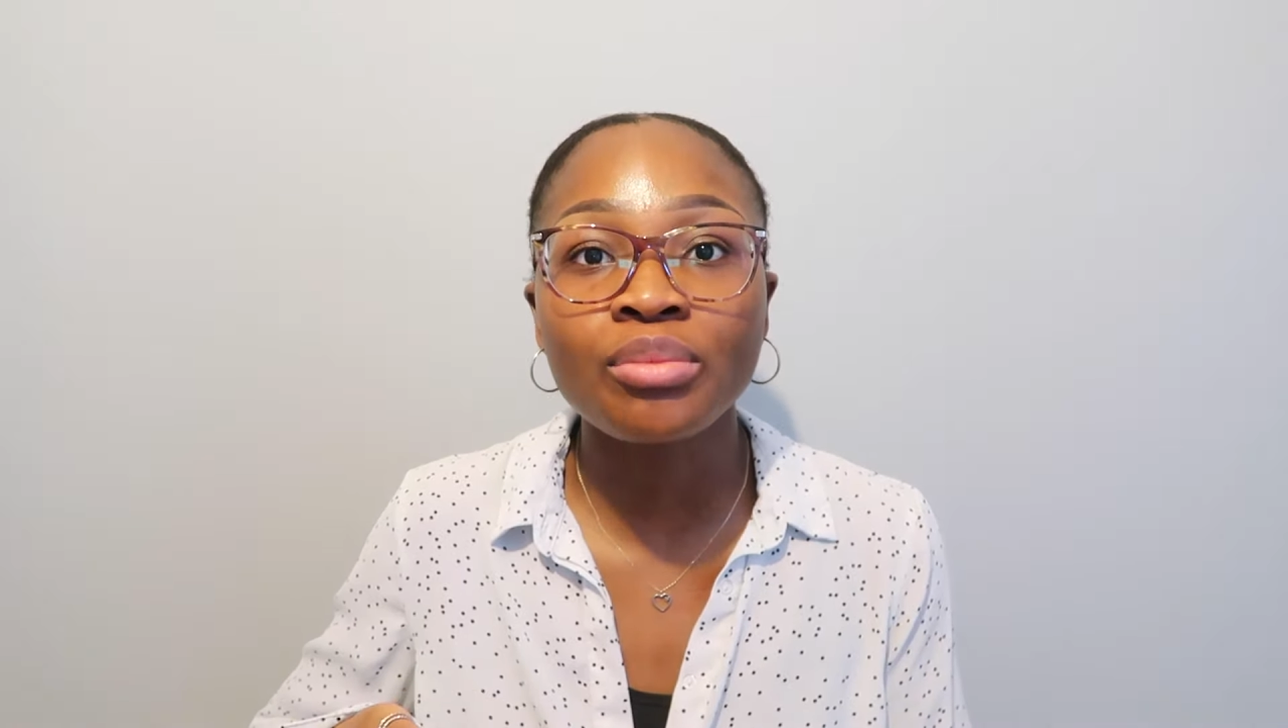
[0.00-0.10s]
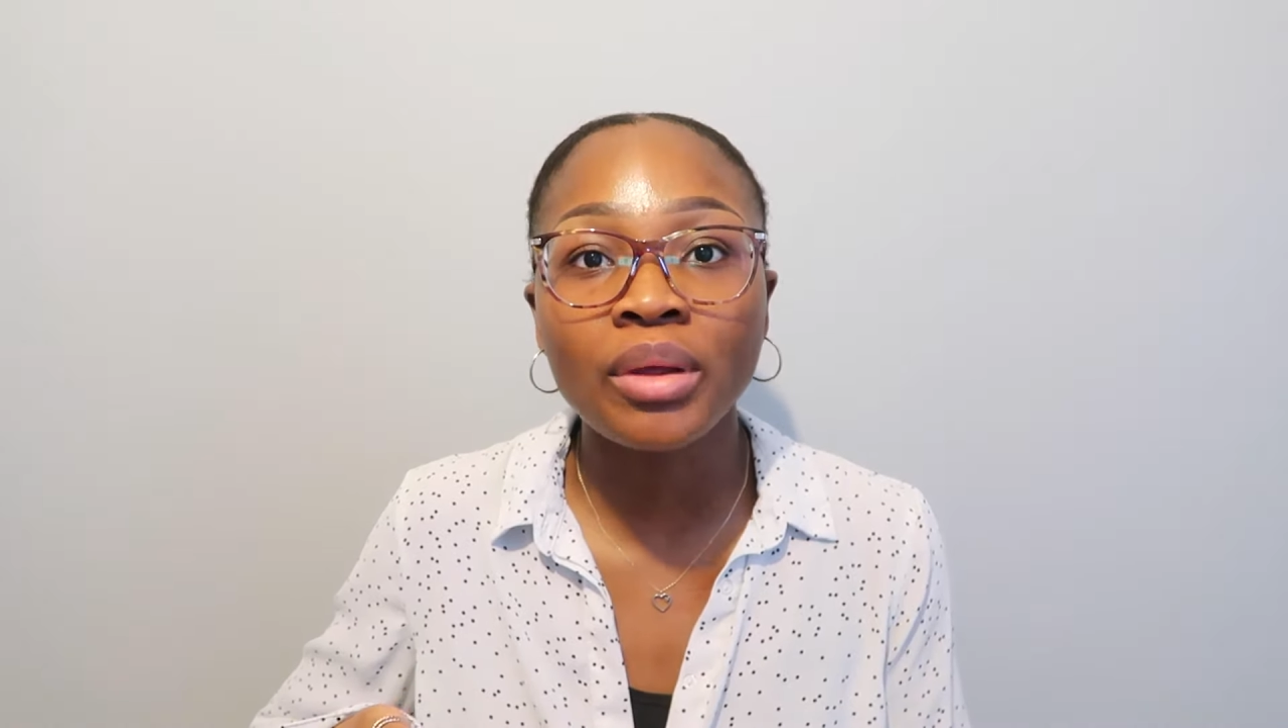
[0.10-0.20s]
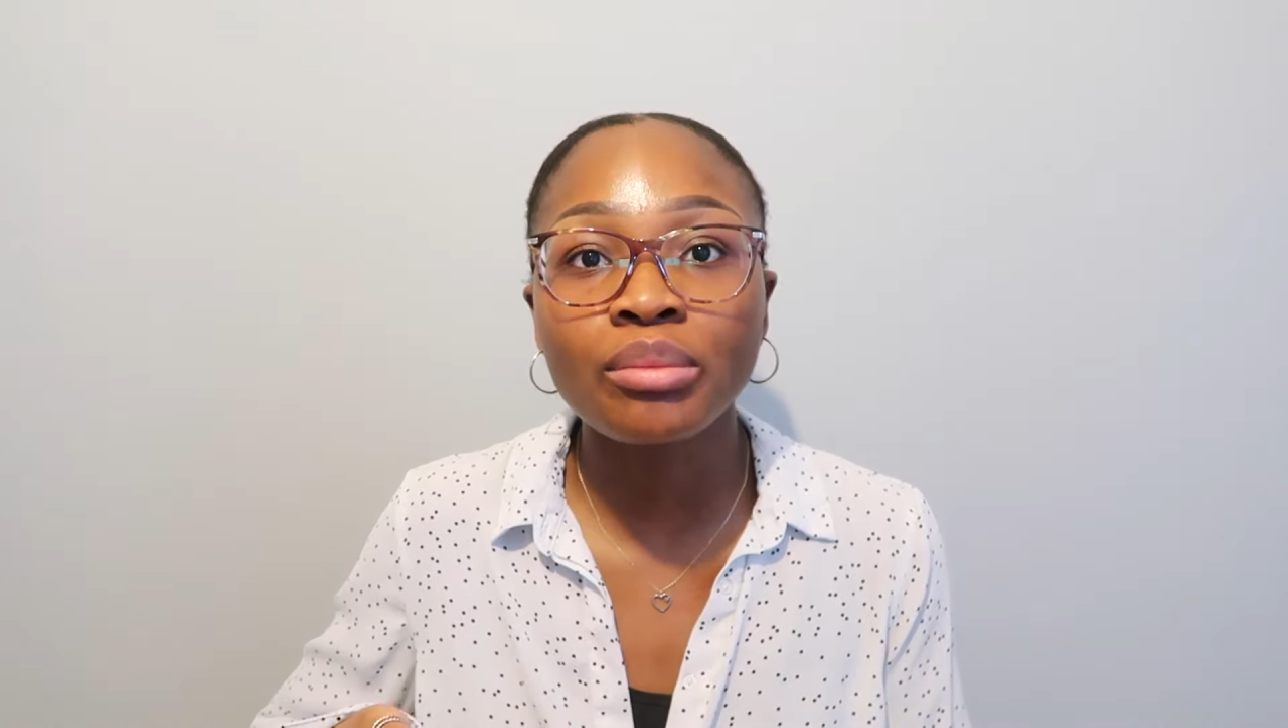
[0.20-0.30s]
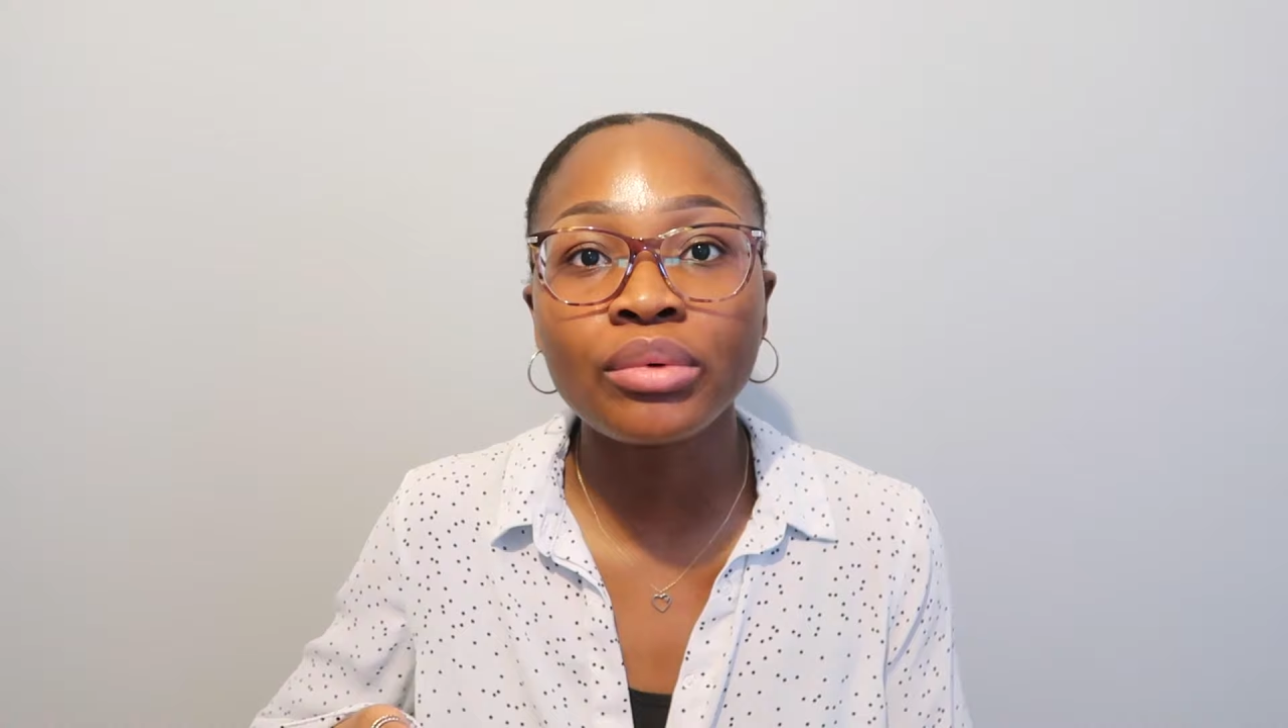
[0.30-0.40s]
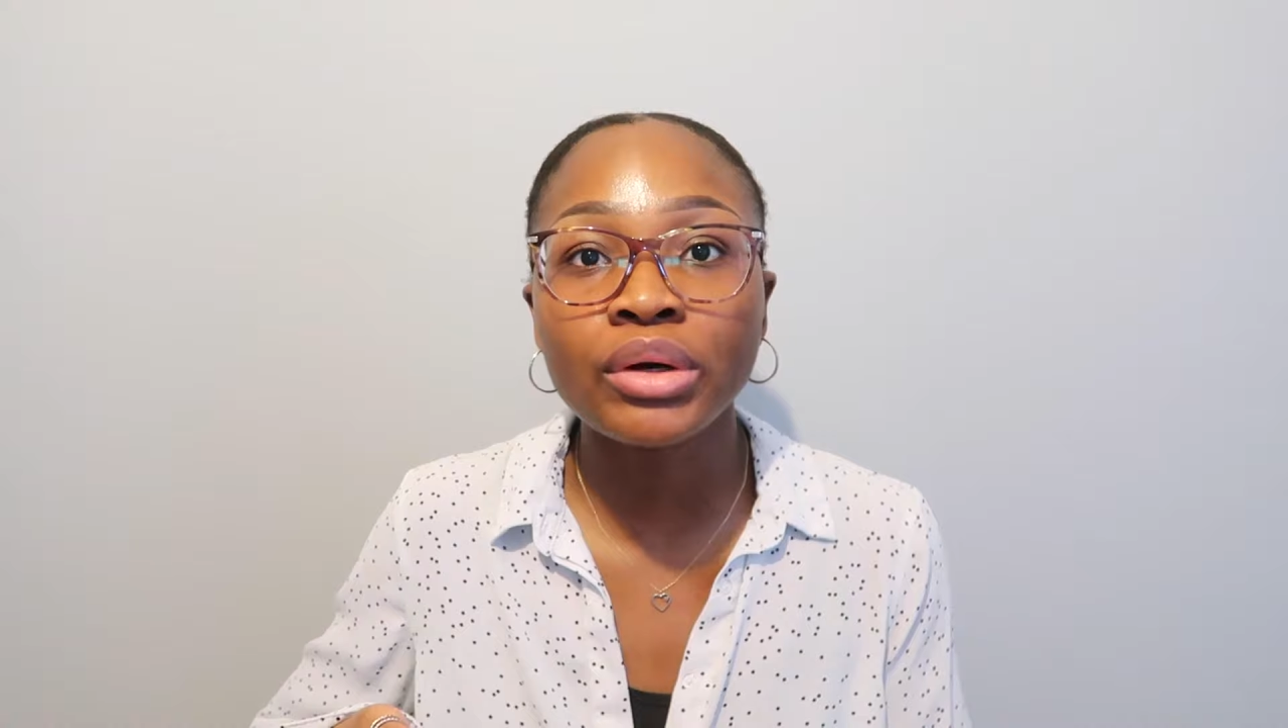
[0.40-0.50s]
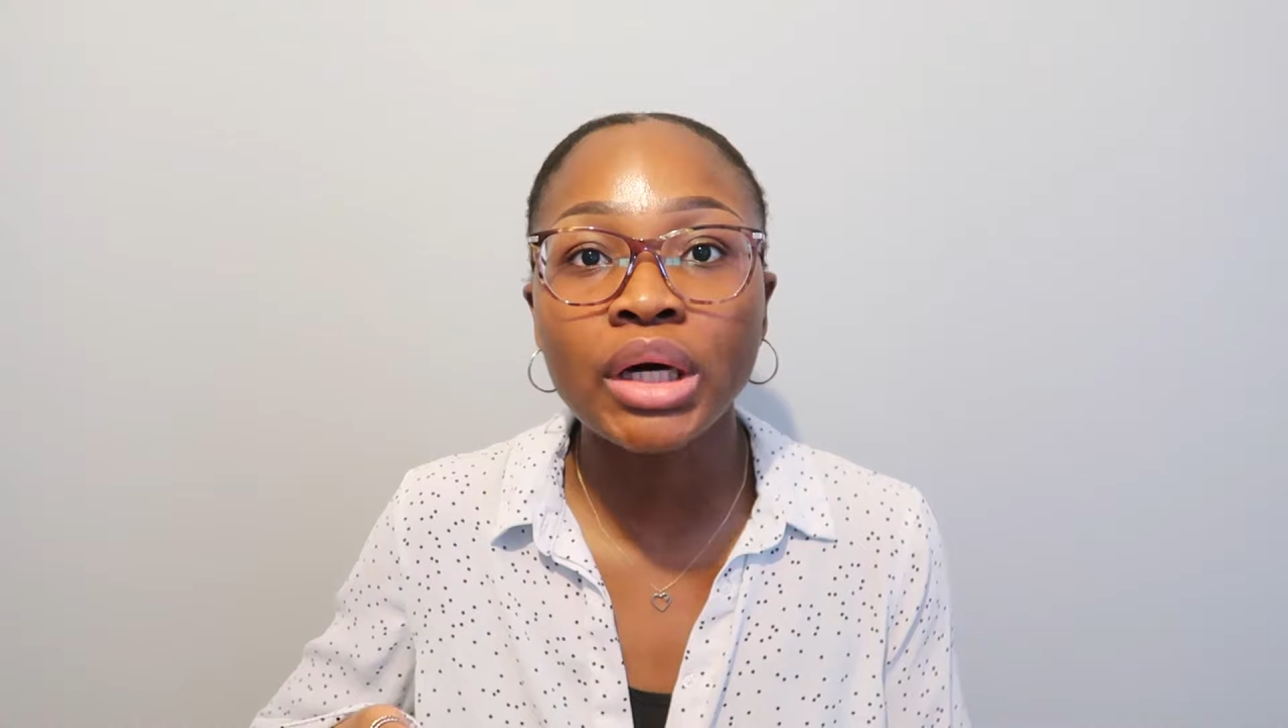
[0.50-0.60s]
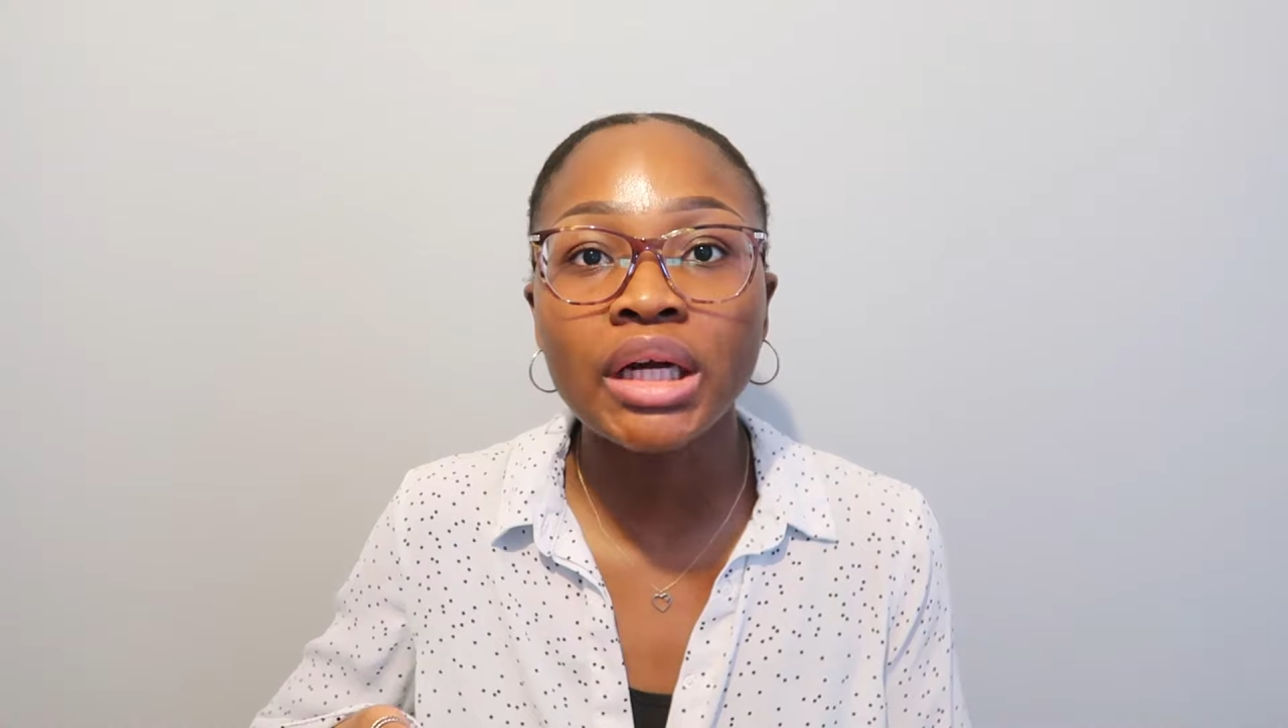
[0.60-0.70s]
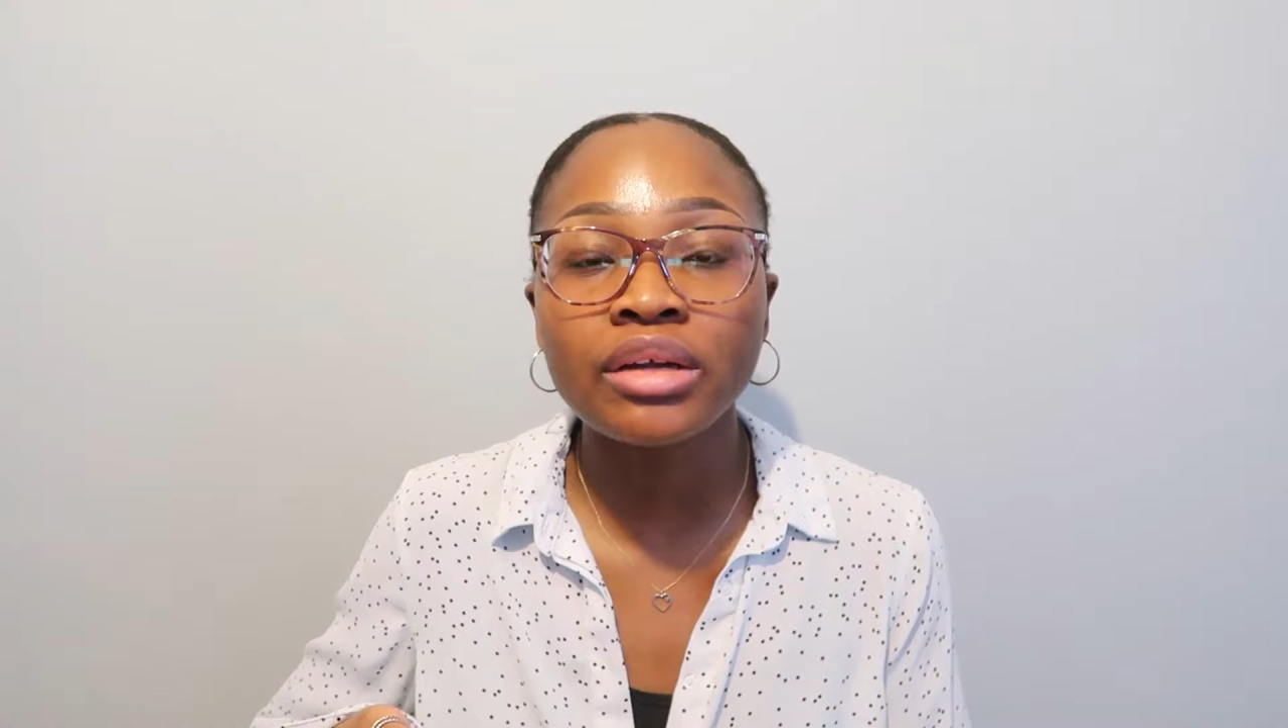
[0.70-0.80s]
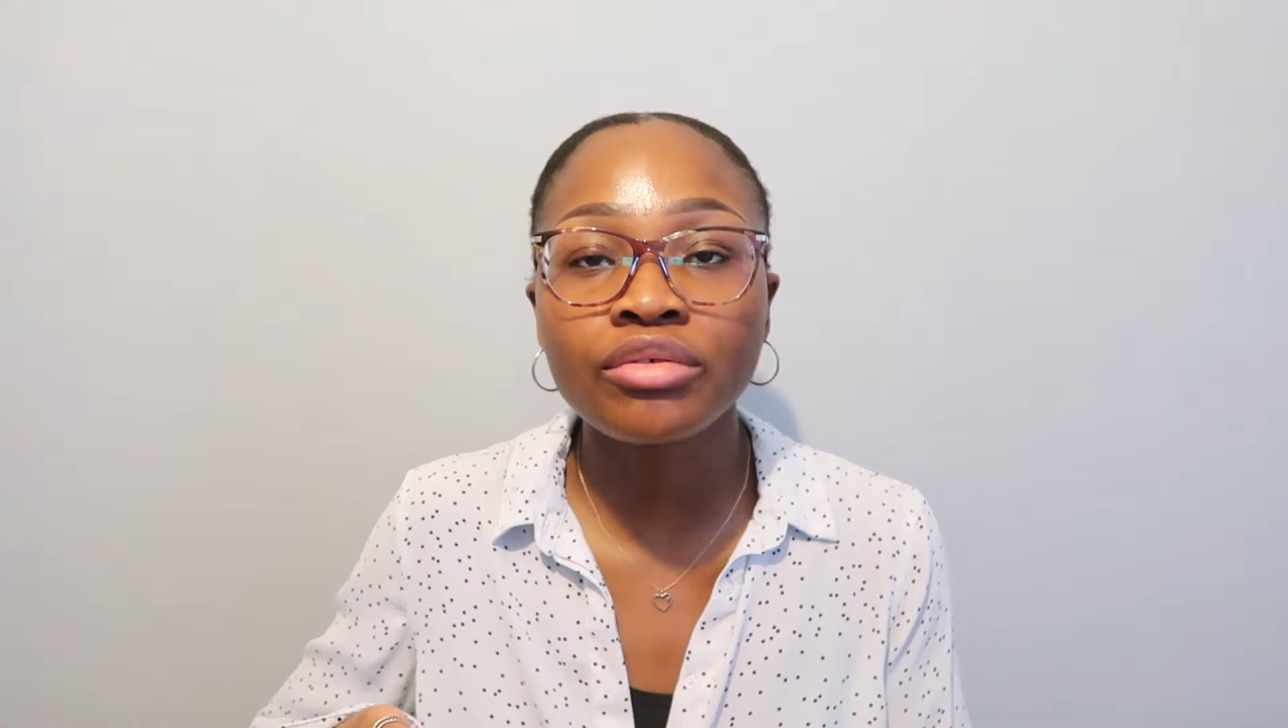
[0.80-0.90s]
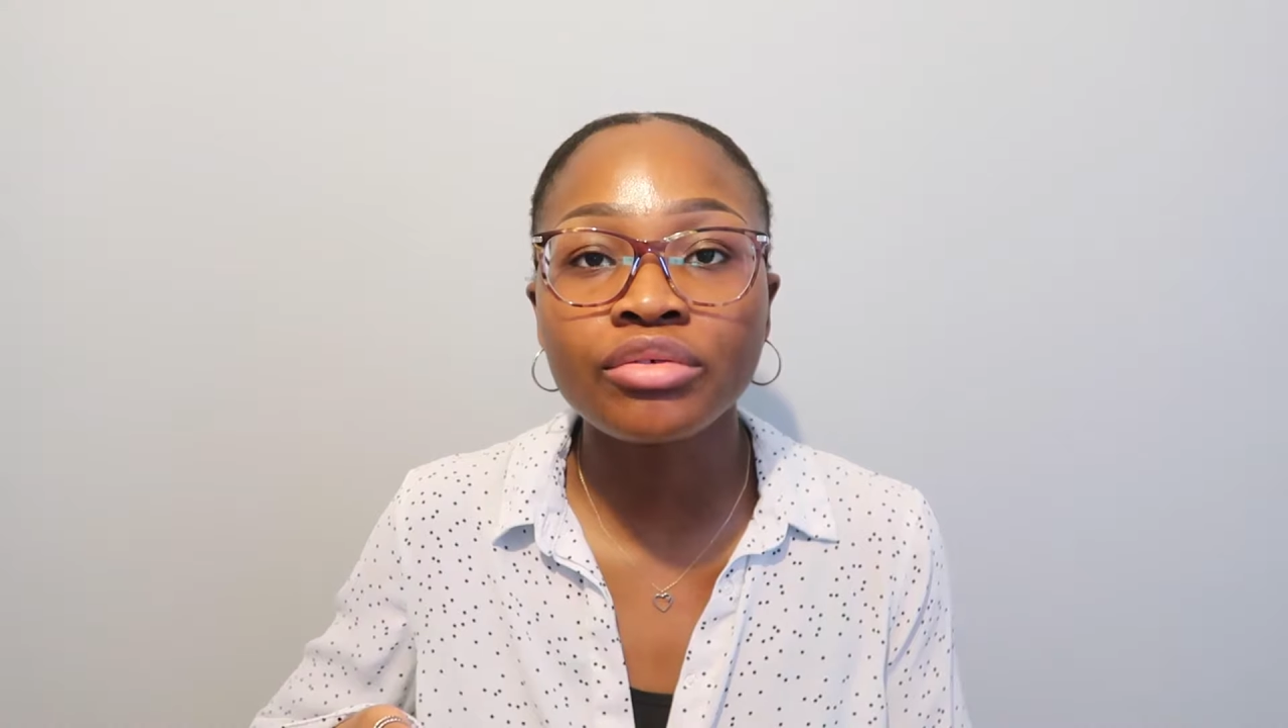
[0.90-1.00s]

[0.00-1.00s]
people going